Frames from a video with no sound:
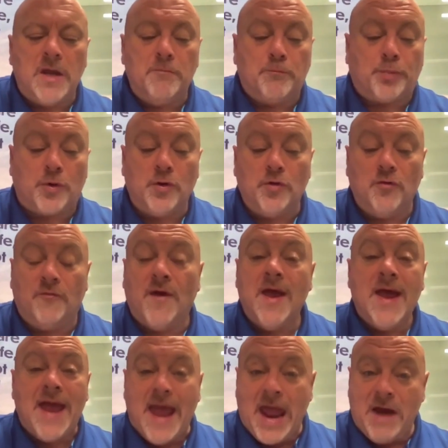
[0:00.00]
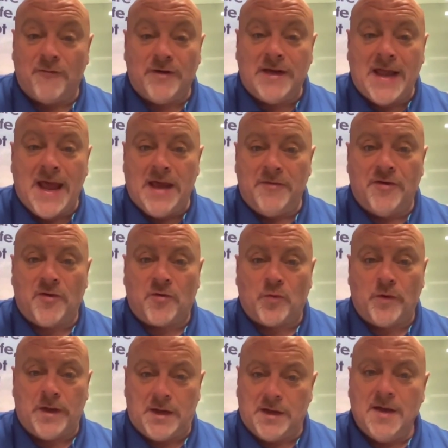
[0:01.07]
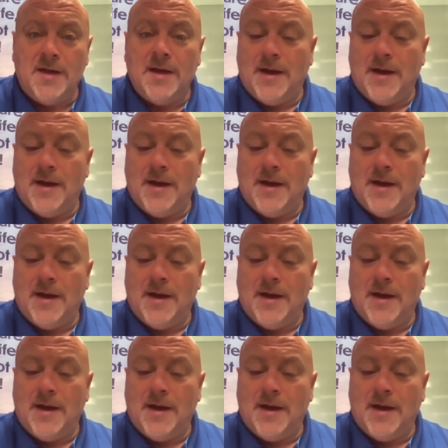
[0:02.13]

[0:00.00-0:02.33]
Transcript: improve every day this week.